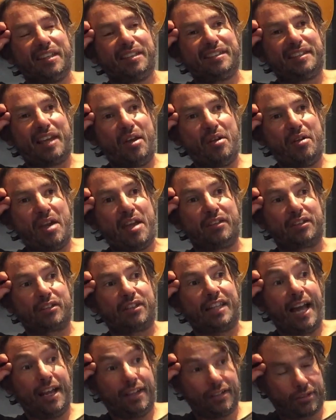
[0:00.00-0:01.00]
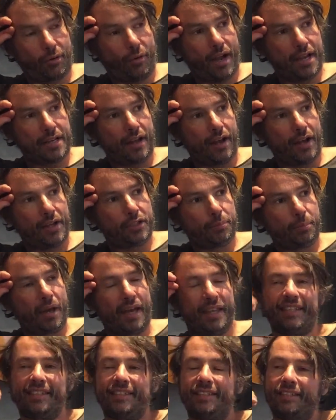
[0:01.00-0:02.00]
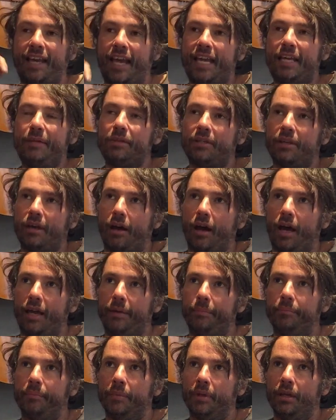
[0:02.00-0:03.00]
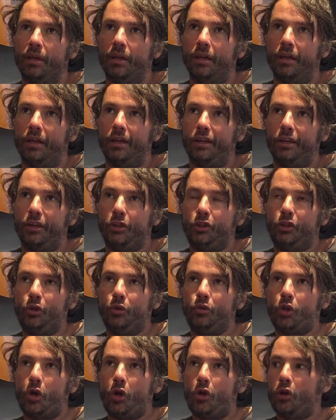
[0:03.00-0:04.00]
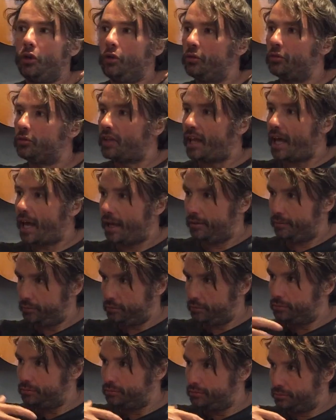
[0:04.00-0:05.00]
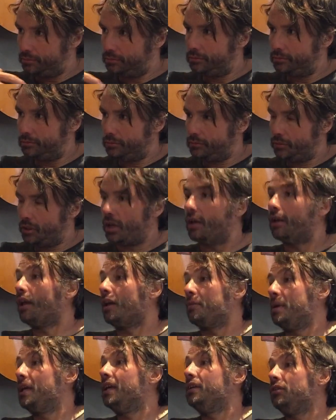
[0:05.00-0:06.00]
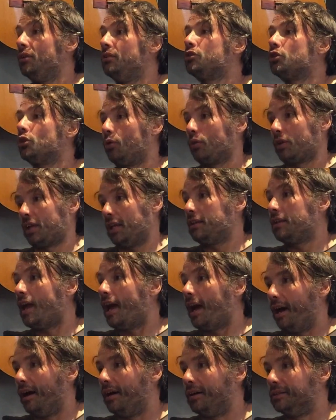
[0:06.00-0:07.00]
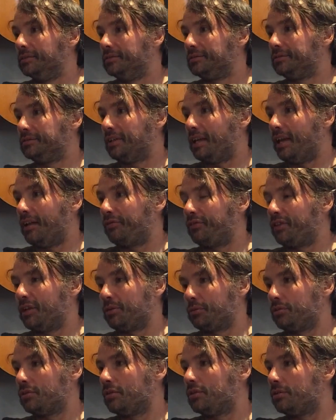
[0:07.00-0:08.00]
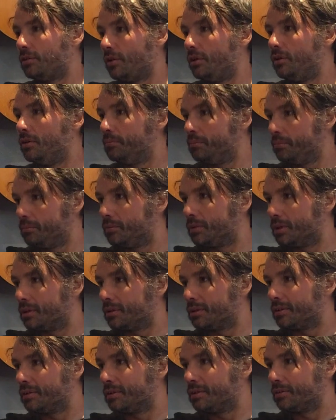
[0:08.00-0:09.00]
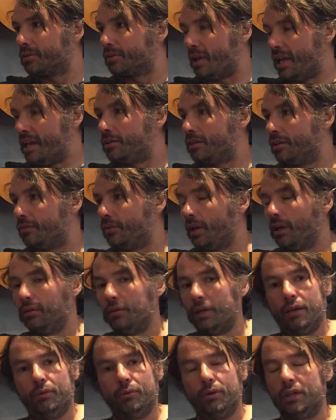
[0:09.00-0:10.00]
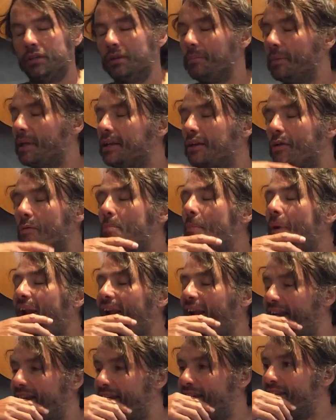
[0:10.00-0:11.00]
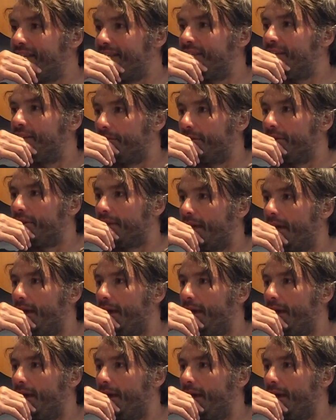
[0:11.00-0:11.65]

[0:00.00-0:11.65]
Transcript: So that's quite nice, but at the same time, you do lose that, like me and you talking maybe. Now. Yeah. If this was a Zoom interview, it would be completely different.